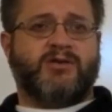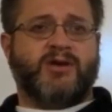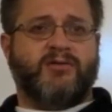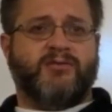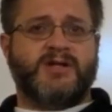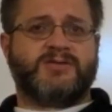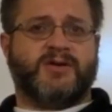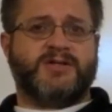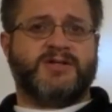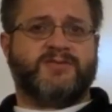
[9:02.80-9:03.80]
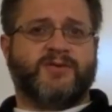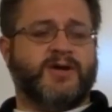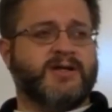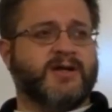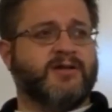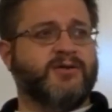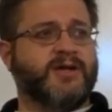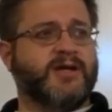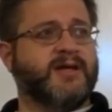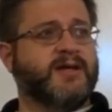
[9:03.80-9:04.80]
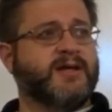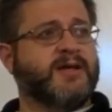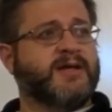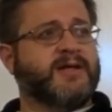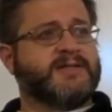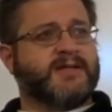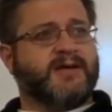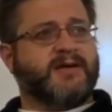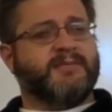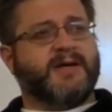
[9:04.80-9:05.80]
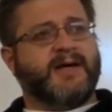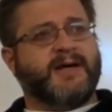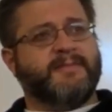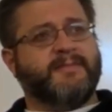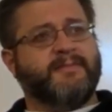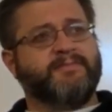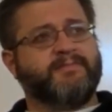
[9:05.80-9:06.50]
great resources for it, including some